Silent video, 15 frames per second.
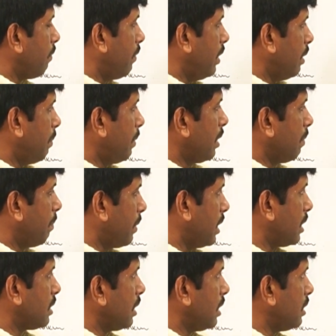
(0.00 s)
vapor
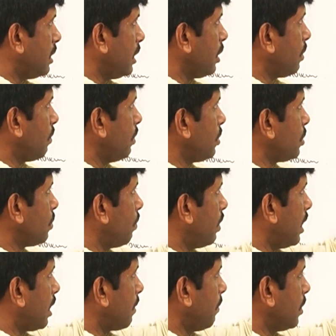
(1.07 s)
pressure is equal to
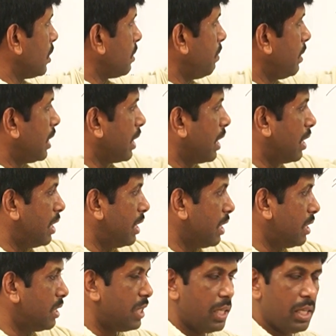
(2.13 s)
1 atmosphere at 100
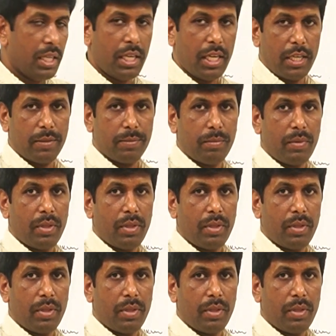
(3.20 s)
degrees centigrade.